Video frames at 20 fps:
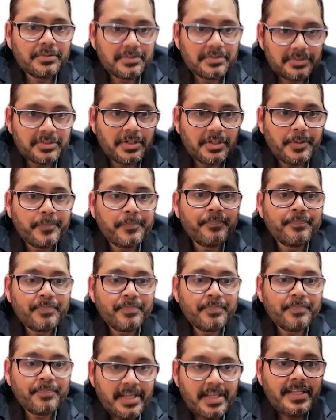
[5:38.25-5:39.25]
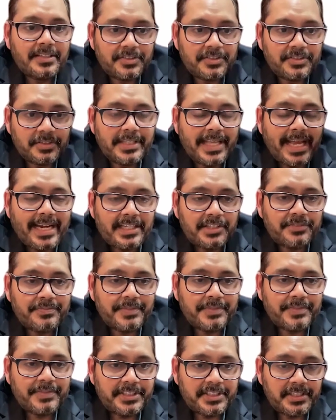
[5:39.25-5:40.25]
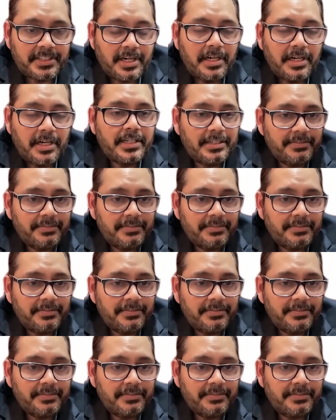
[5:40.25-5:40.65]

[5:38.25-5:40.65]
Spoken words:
So that is where we start.